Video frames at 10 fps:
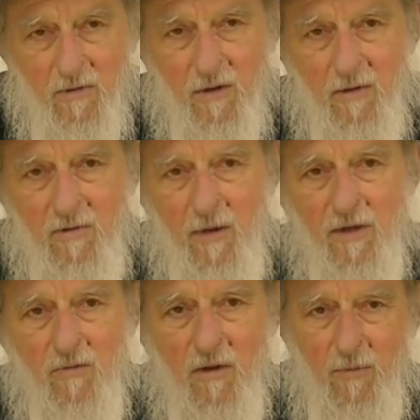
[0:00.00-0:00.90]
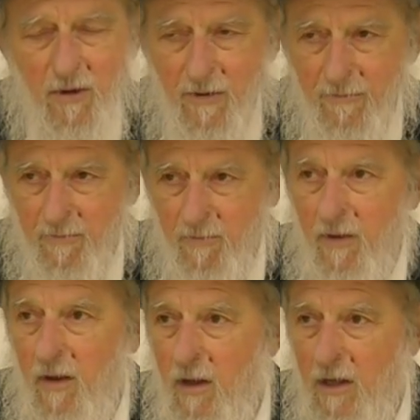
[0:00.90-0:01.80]
to, to, make you tamei.
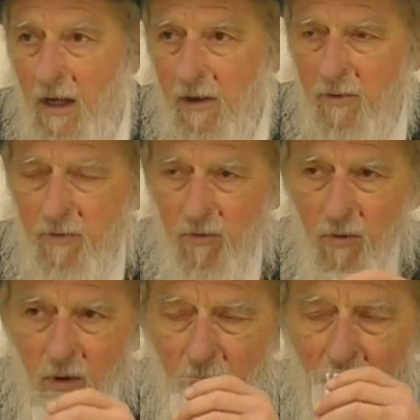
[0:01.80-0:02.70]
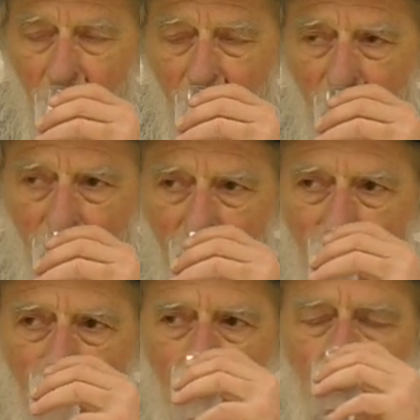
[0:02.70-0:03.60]
So yeah. Same question. How come
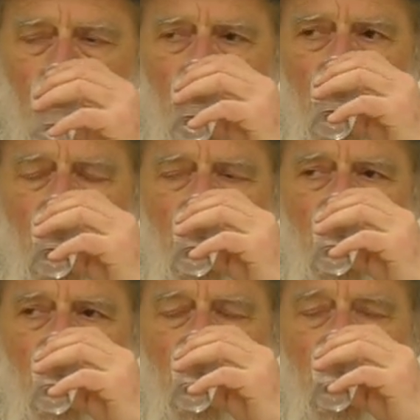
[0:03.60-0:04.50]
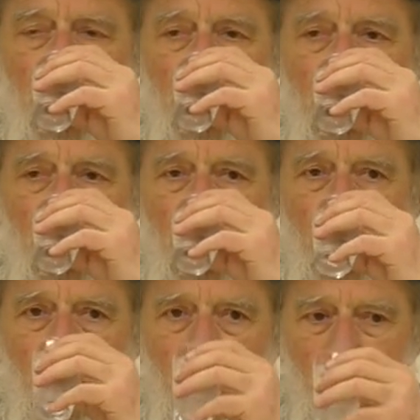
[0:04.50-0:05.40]
reptiles then are capable of being
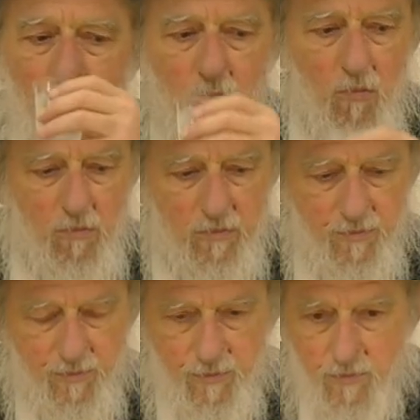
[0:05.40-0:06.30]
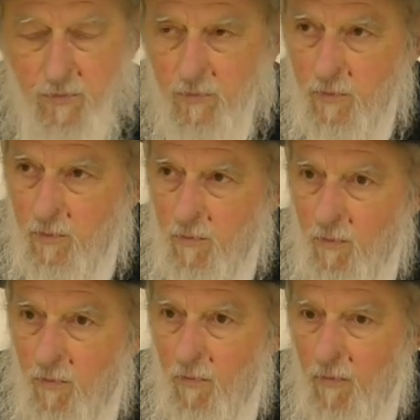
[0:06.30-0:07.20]
an av hatuma? How holy are they?
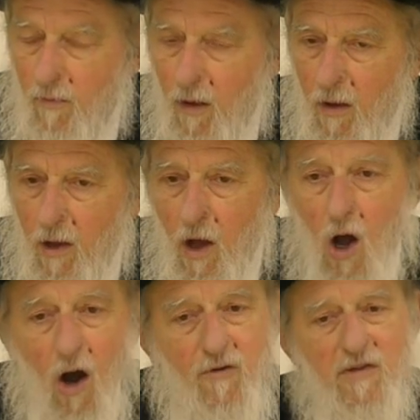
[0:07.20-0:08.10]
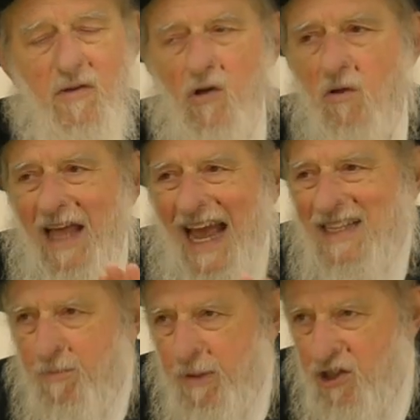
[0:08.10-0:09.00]
Well, first of all, it's only eight
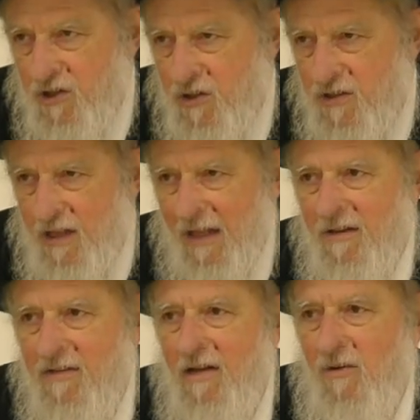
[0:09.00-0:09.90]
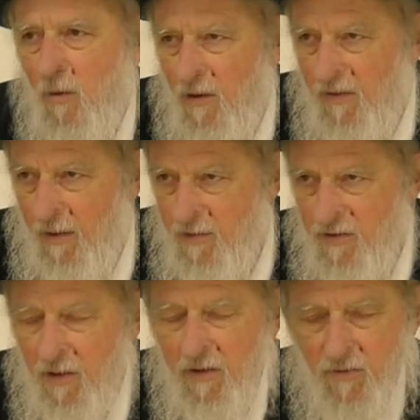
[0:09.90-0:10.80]
species. It's not, it's not all of them. It's
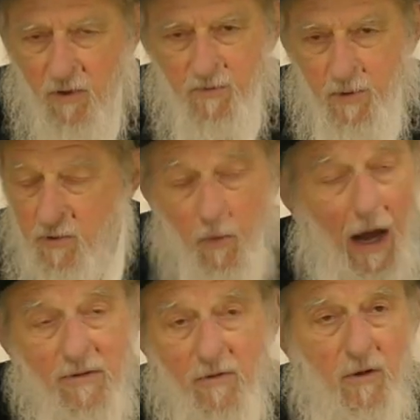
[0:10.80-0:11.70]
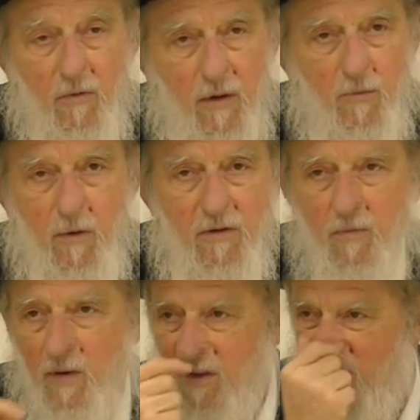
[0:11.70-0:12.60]
its own species. I don't know what,
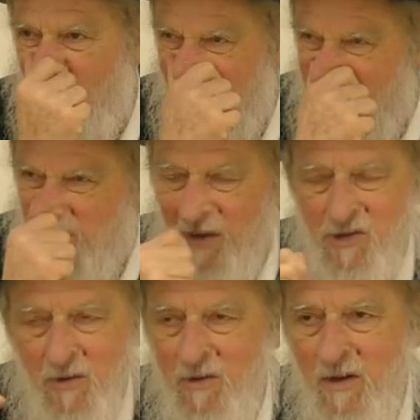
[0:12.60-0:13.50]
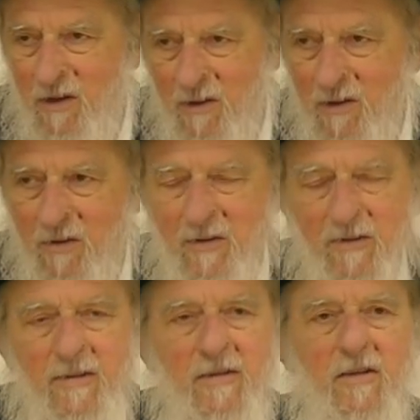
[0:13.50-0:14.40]
what, what special
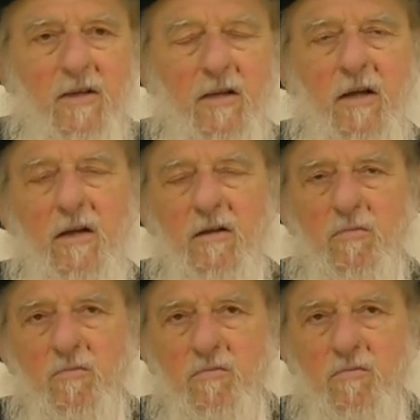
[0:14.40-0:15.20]
uh, um,